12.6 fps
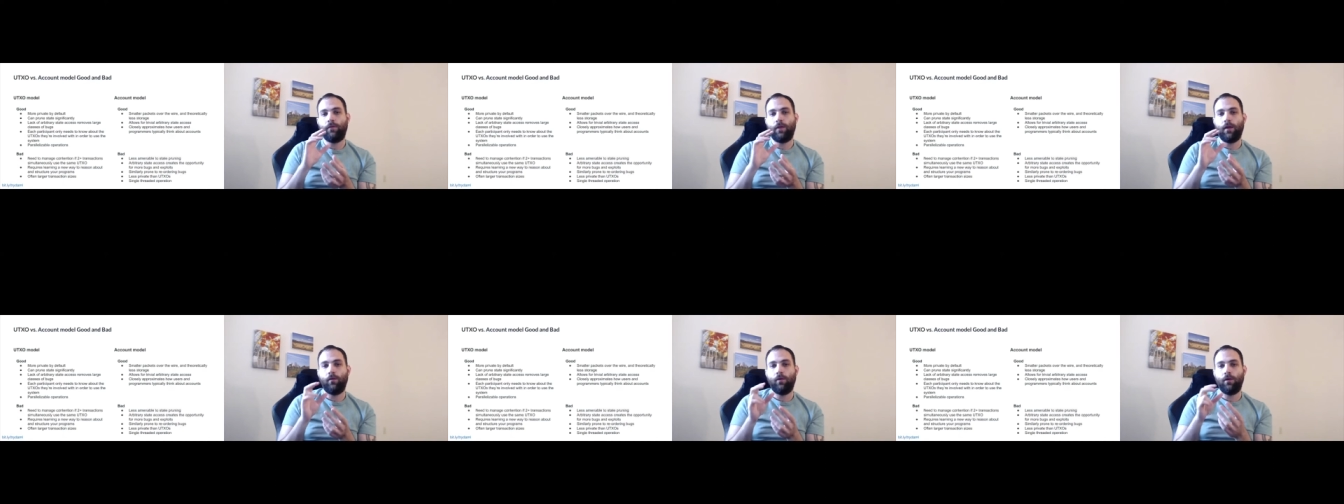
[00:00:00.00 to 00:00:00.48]

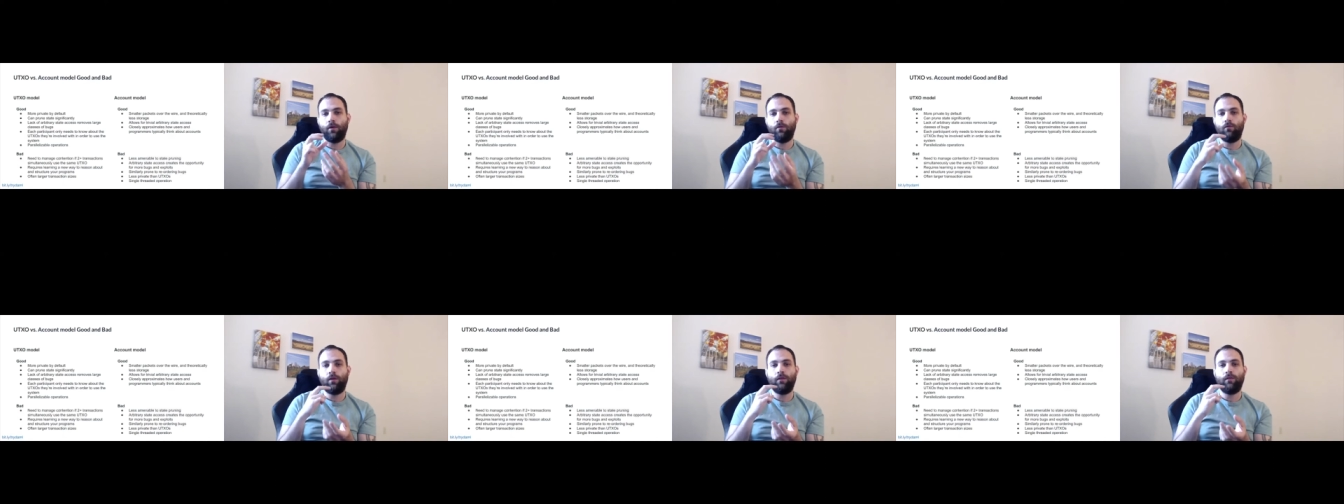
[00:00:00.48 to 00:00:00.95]
there when you're
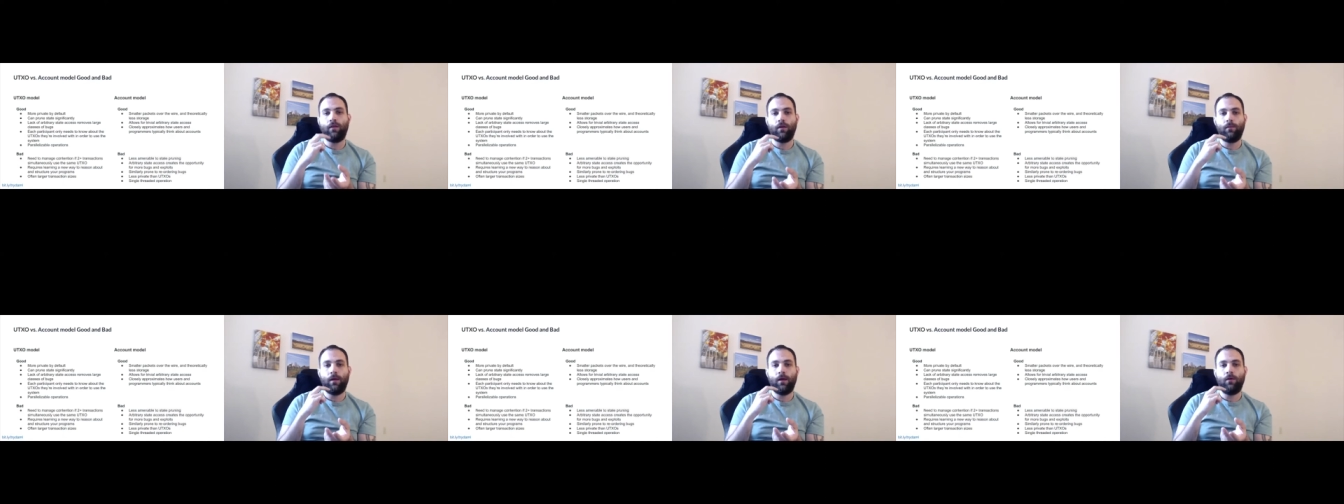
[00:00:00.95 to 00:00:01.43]
reasoning
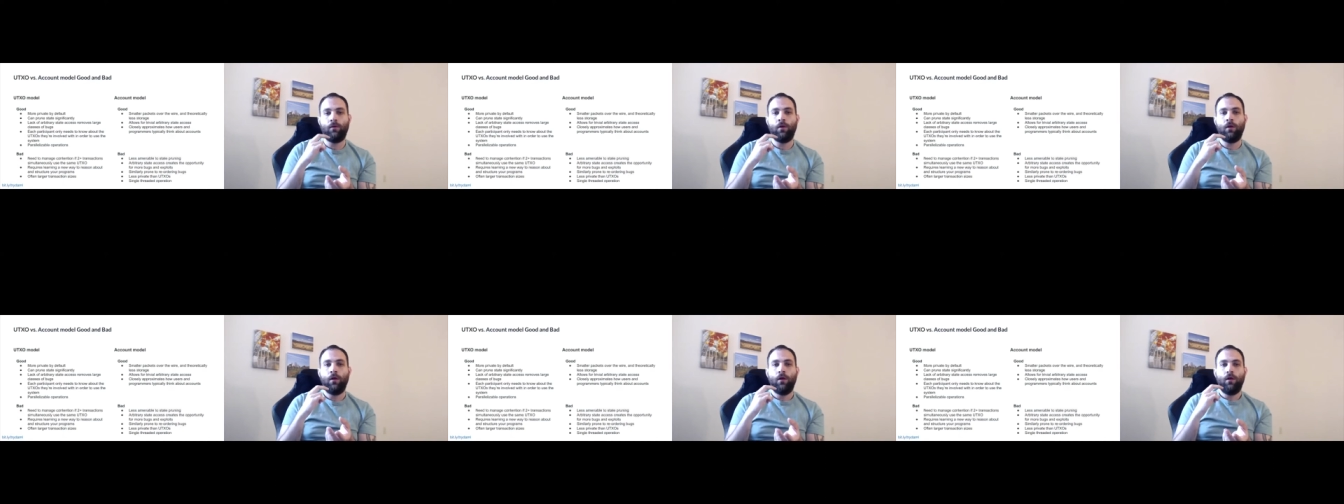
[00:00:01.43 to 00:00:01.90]
about
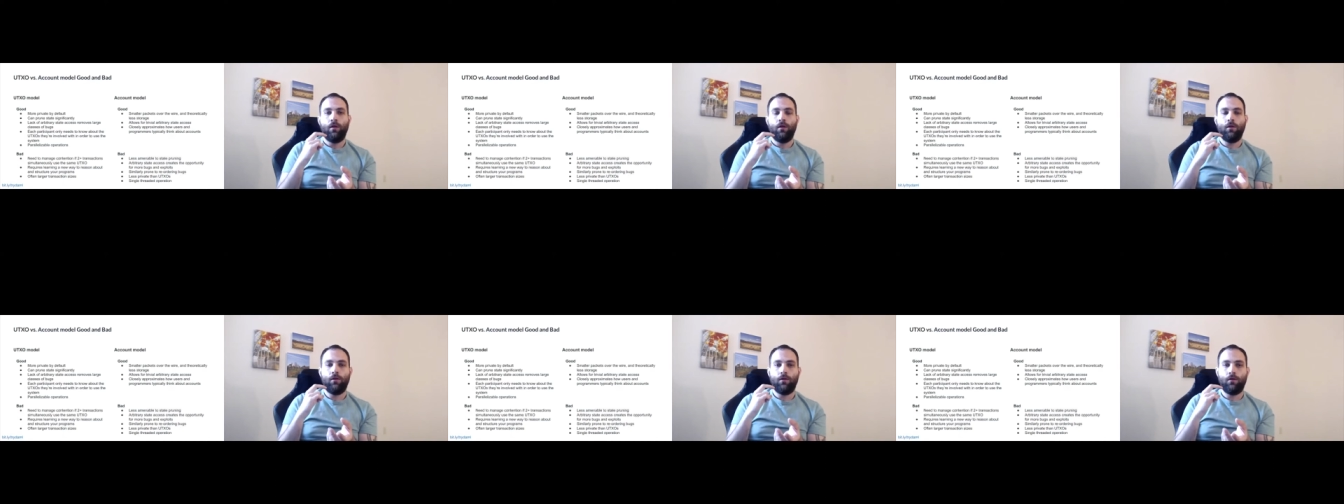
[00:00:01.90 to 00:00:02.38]

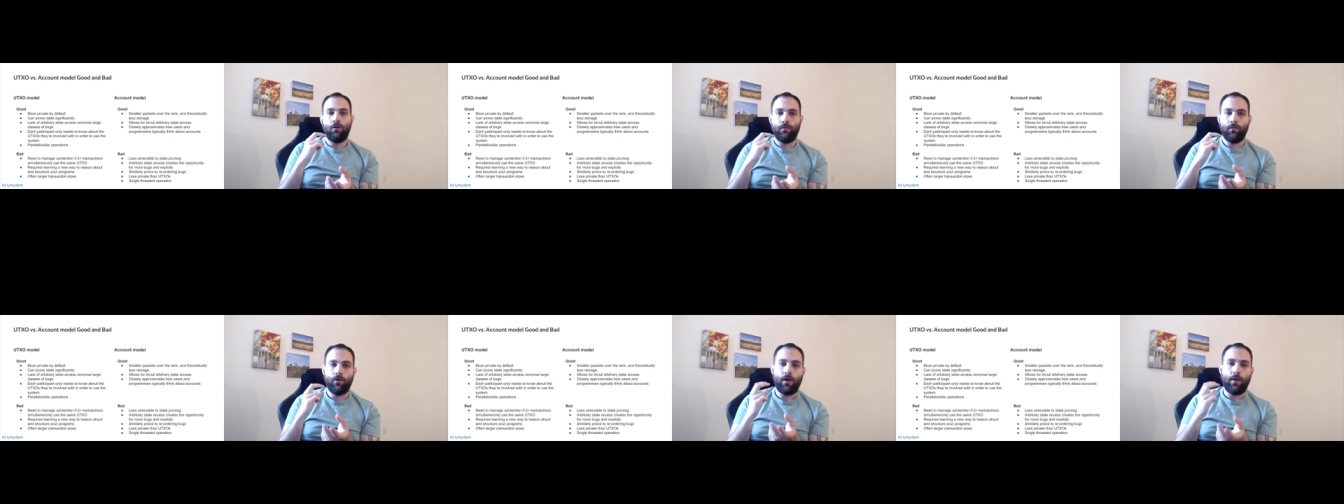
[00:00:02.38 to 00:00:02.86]
your
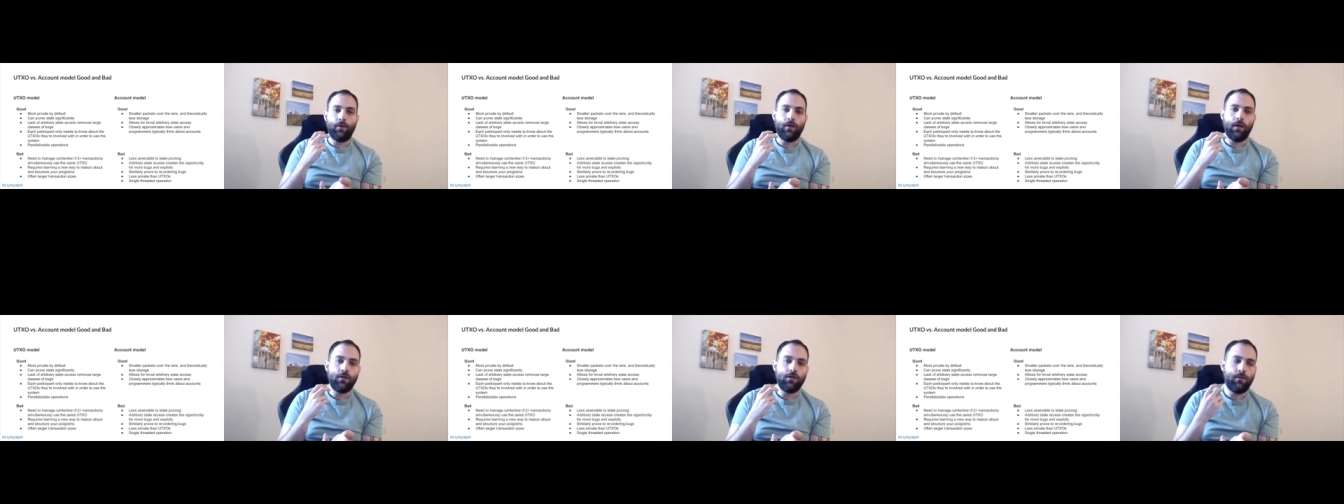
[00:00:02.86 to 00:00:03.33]
your
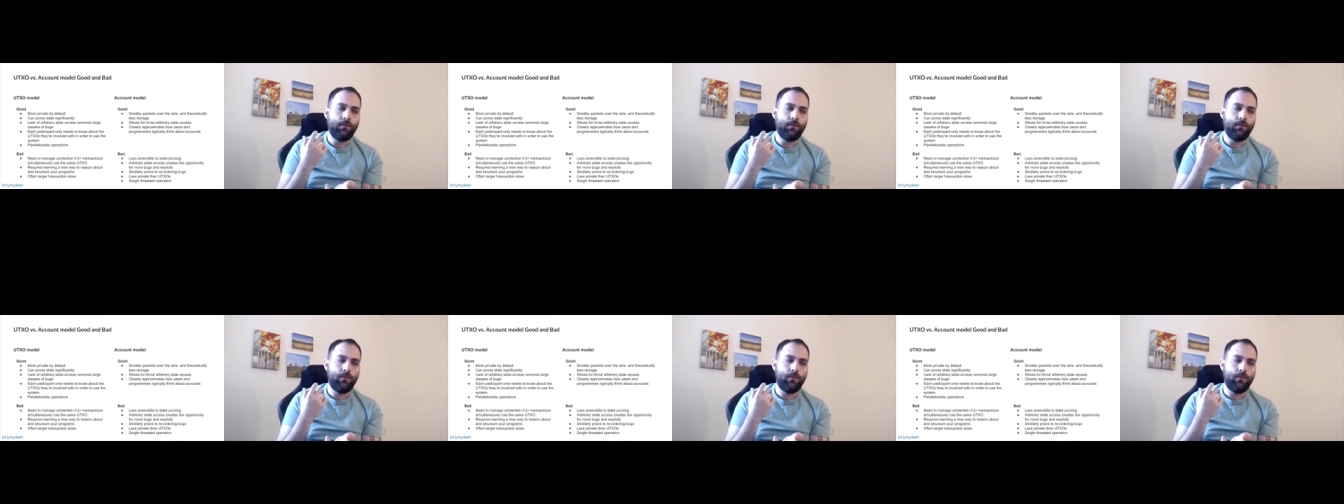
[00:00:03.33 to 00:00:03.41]
application.